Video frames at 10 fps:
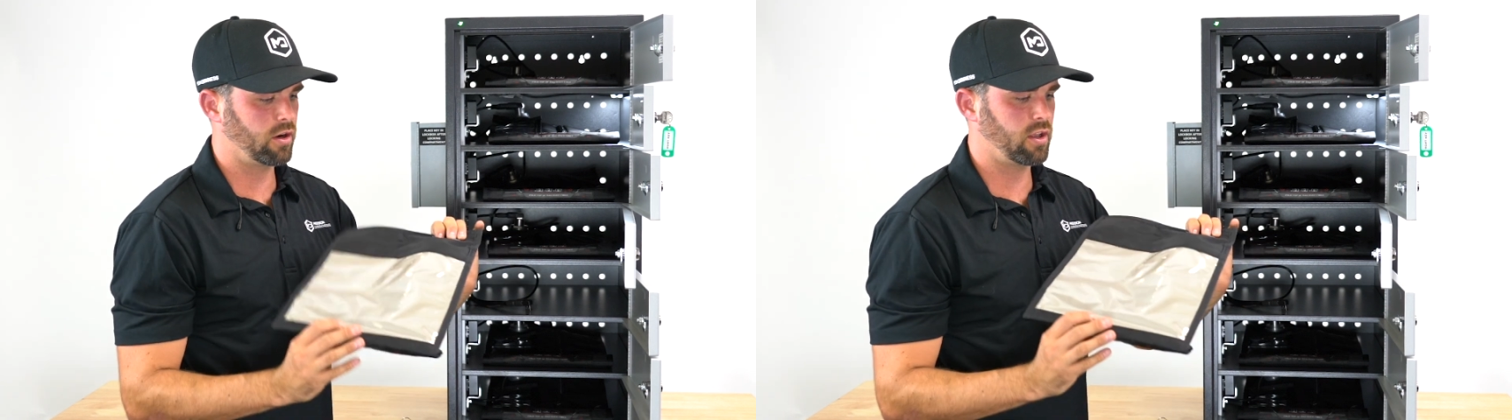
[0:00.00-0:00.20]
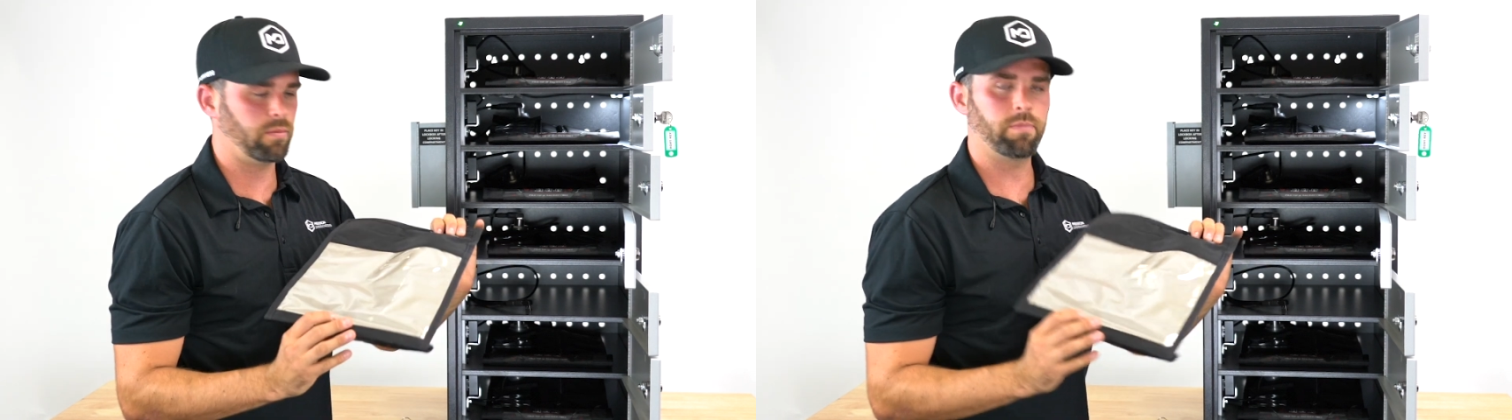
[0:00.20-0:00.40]

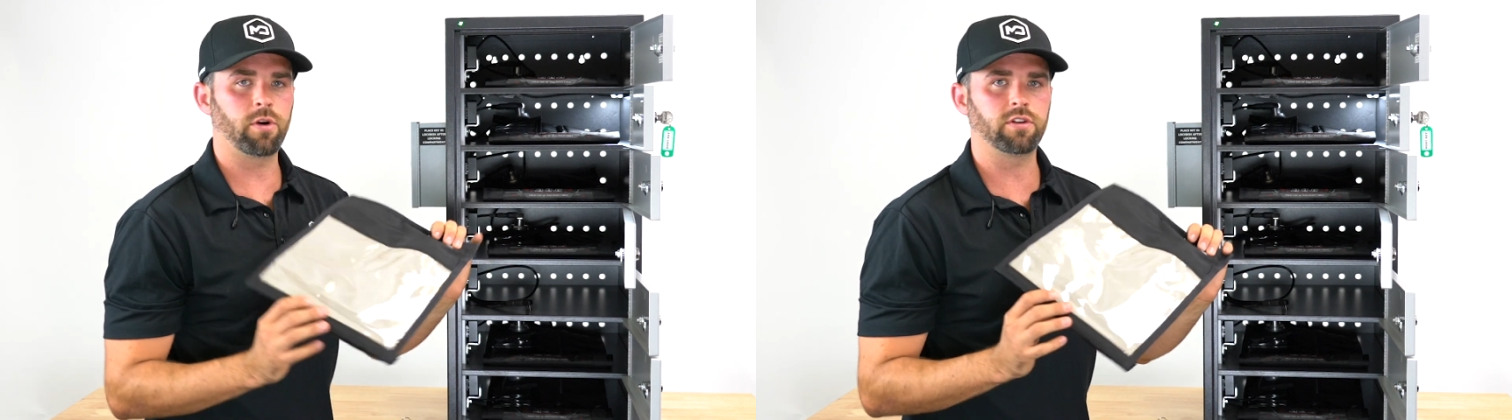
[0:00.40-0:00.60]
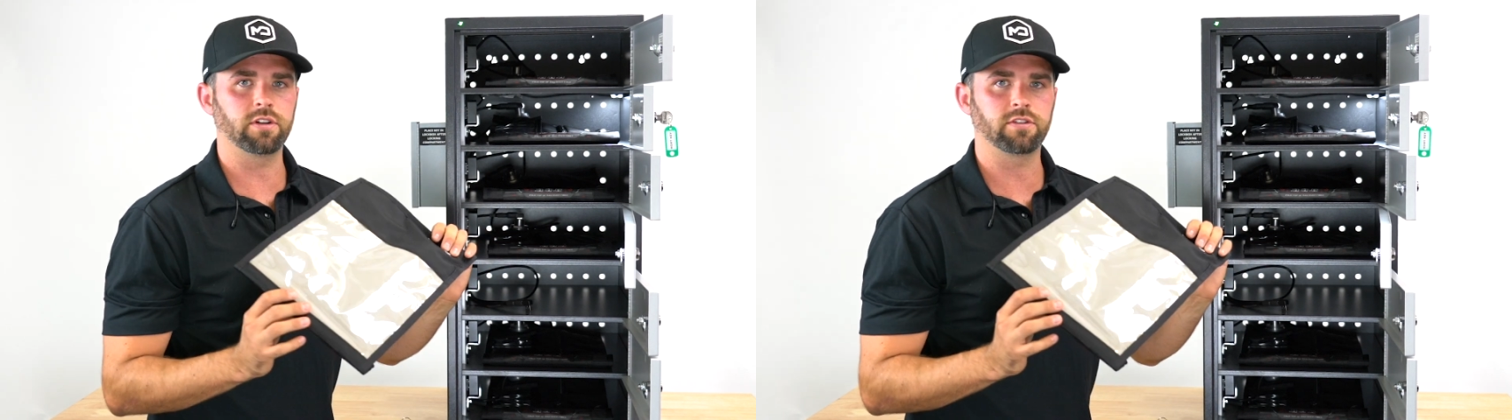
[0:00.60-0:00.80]
can be
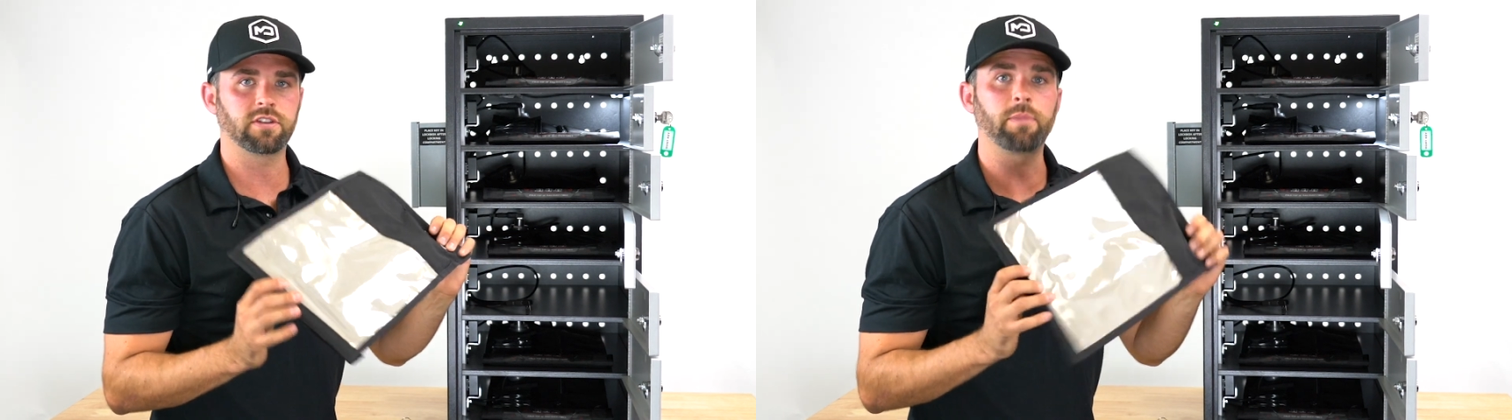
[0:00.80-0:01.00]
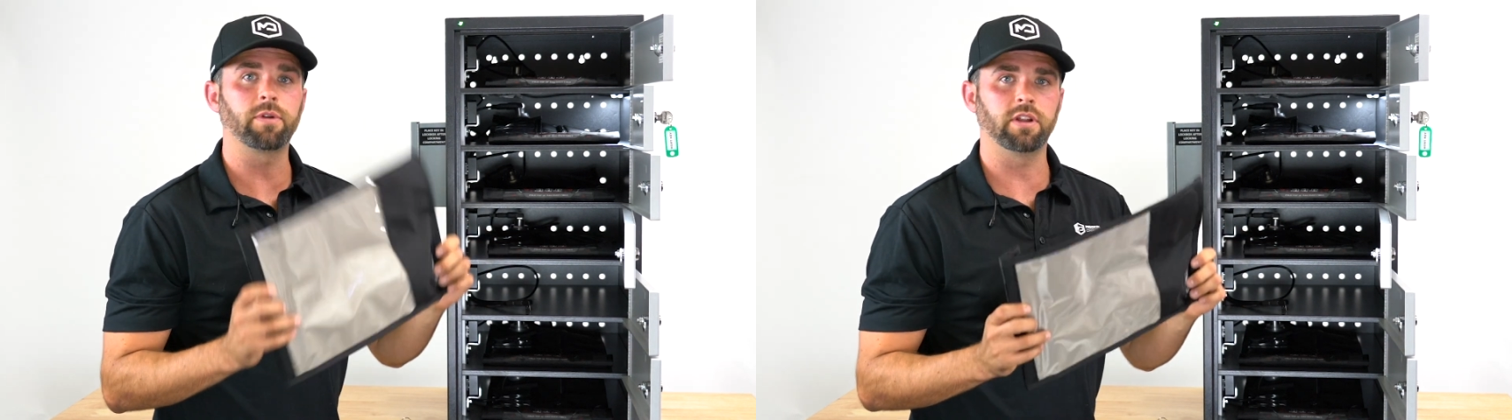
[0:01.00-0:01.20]
purchased
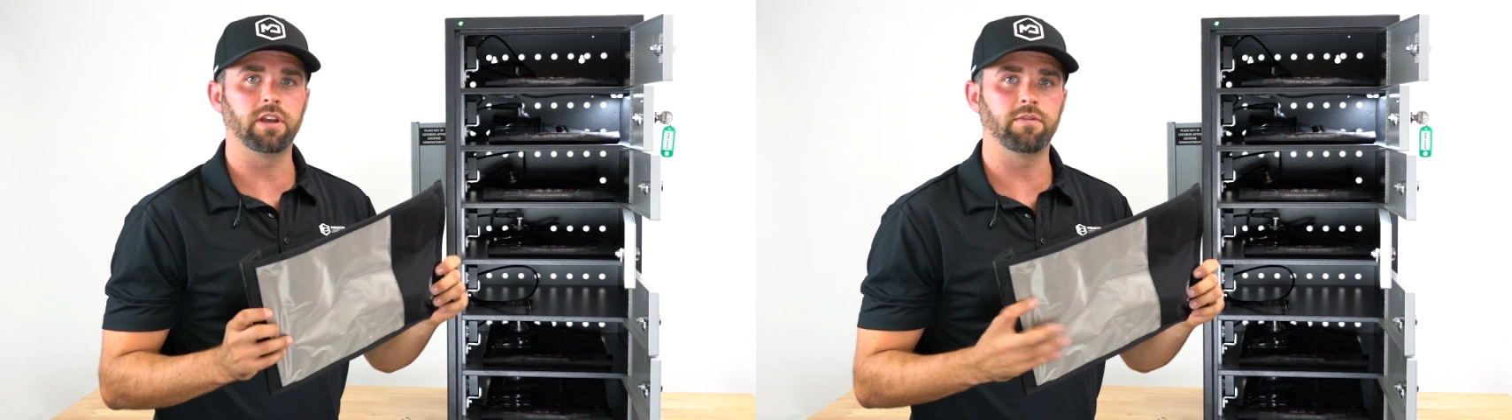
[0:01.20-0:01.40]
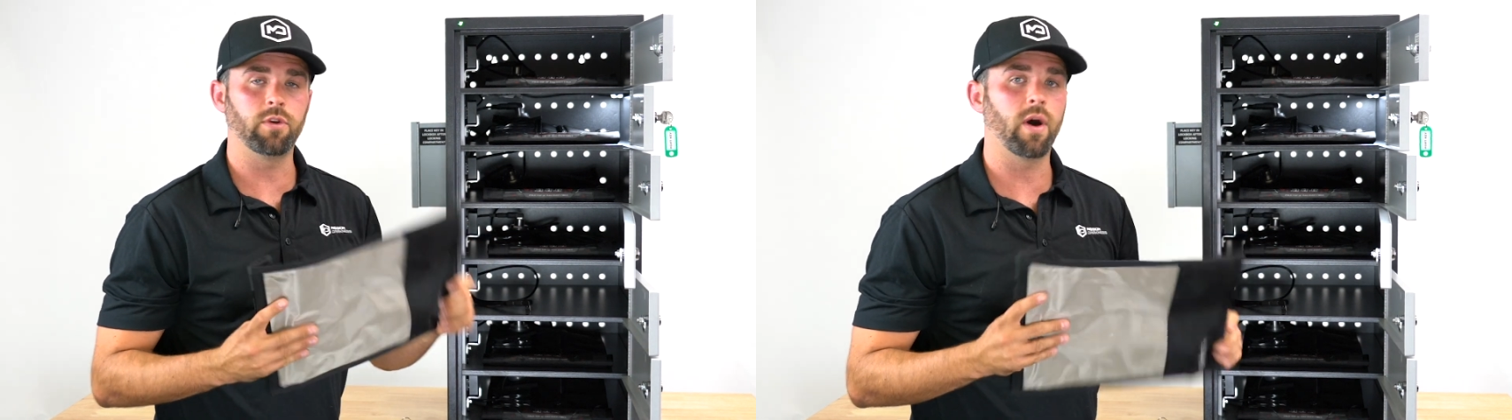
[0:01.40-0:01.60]

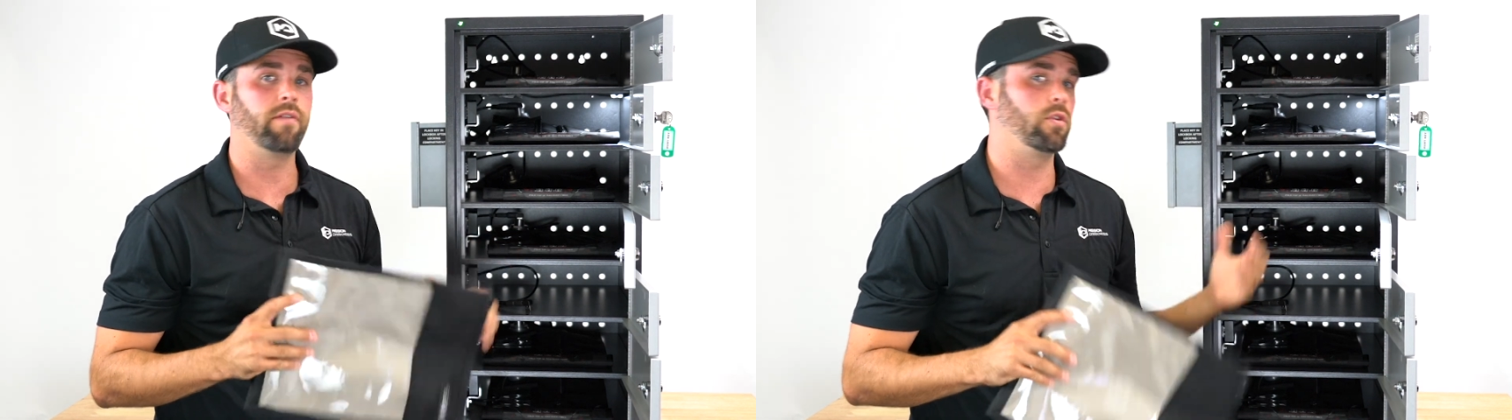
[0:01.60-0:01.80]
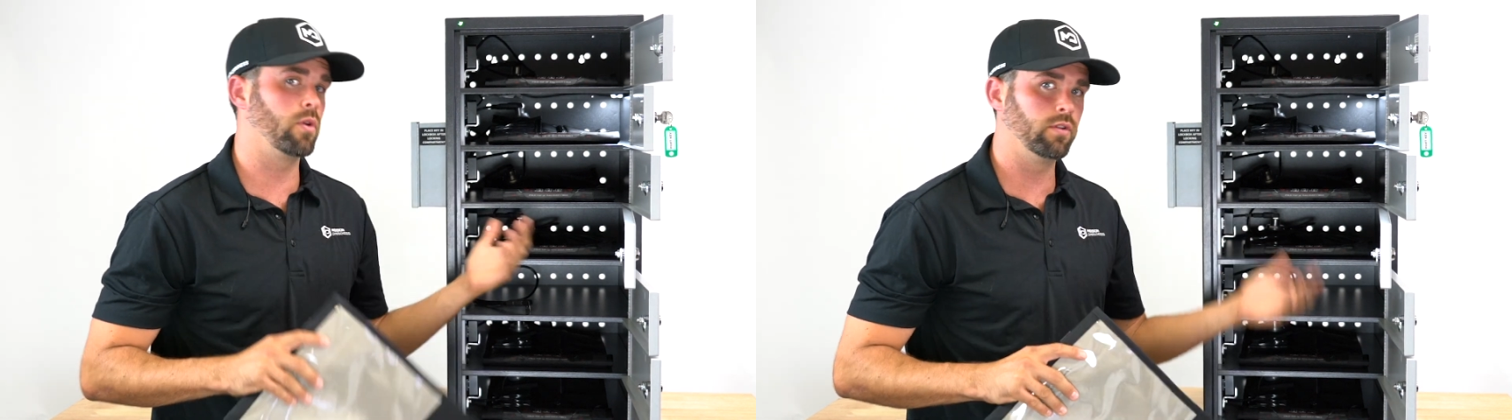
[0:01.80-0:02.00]
separately if you
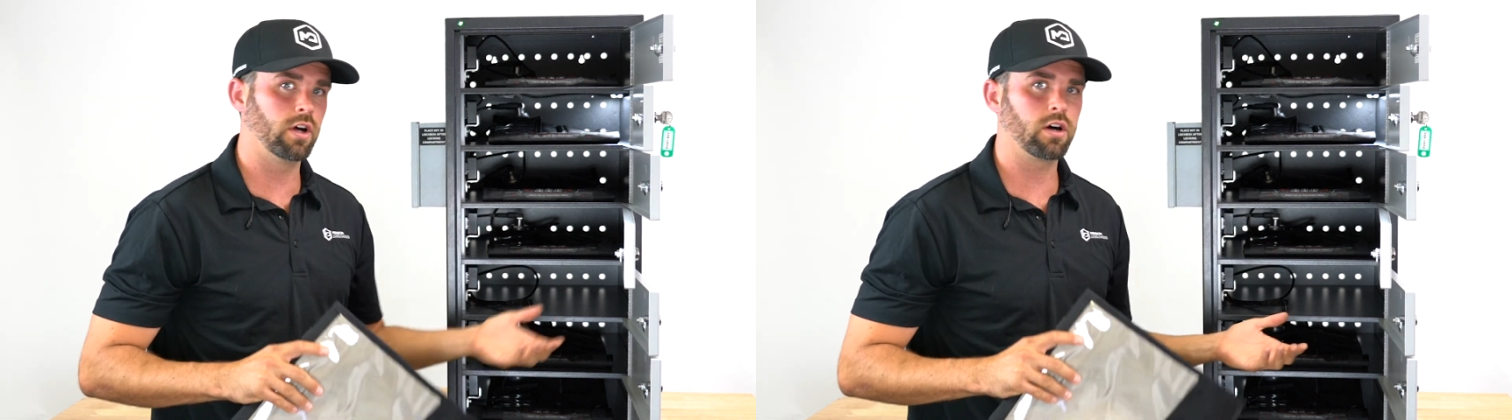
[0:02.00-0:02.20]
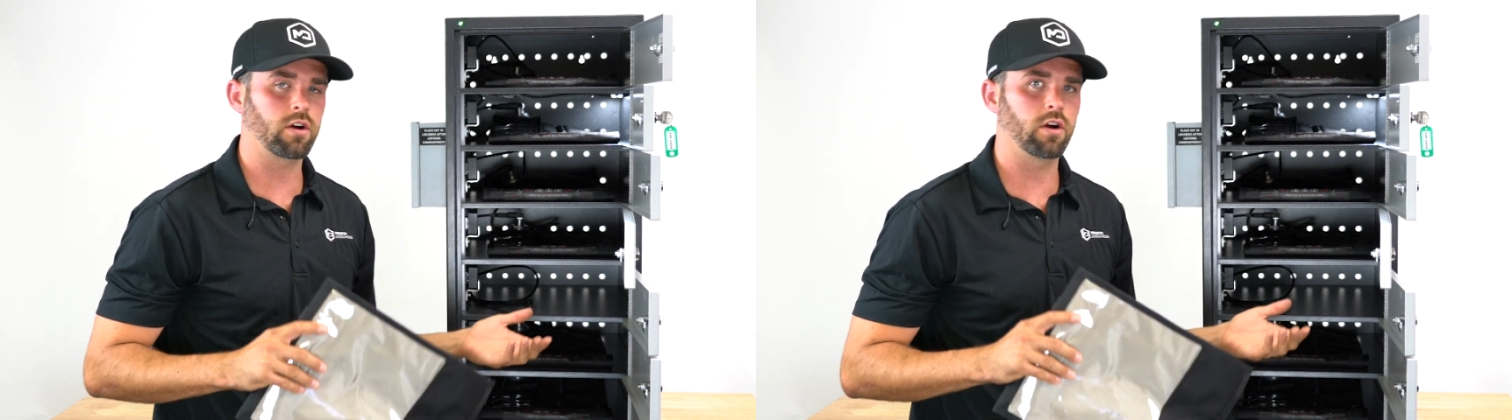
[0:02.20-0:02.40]
have your own
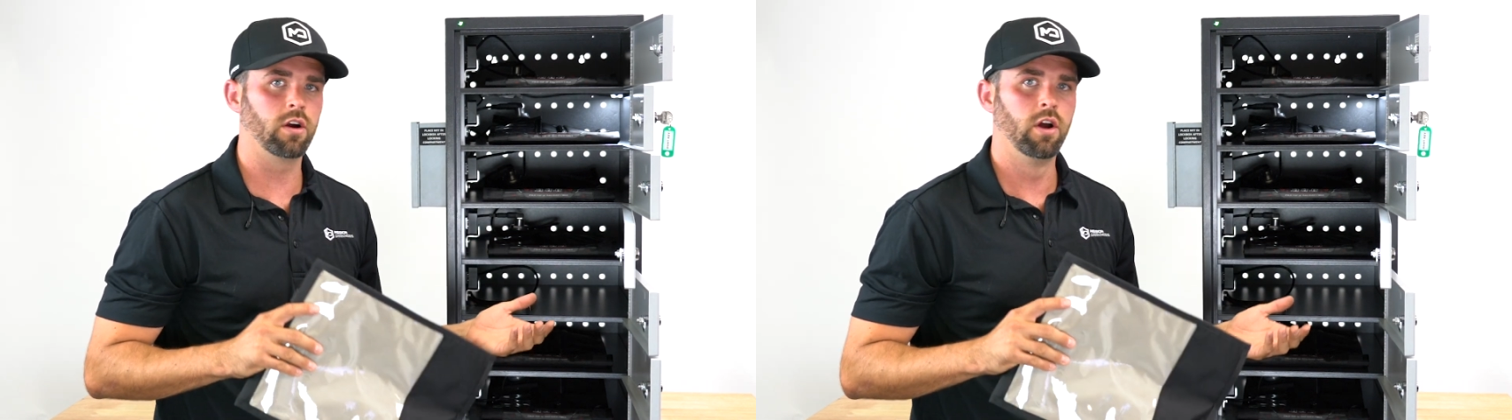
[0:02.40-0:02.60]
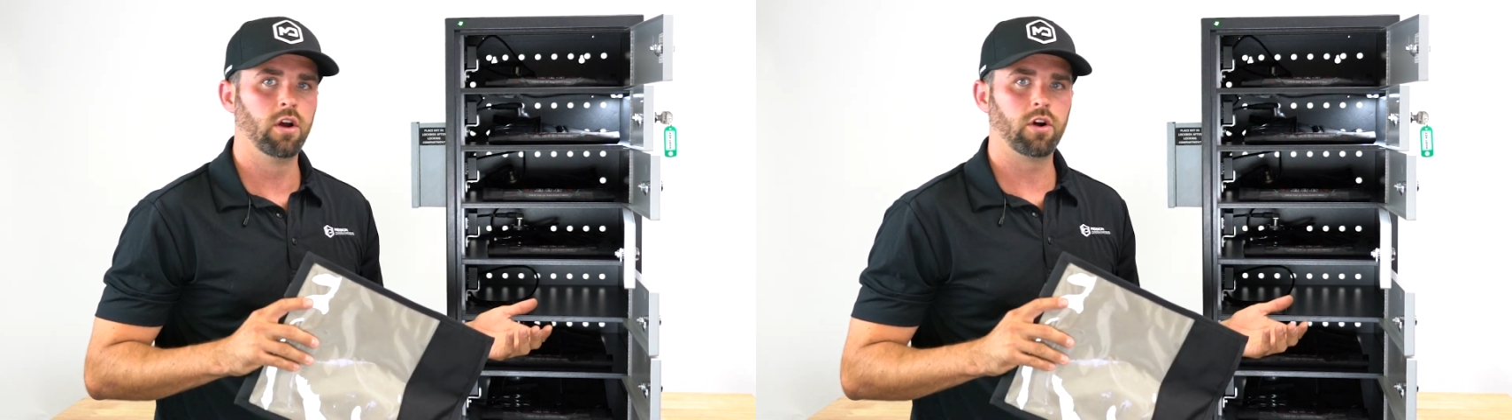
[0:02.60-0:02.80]
locker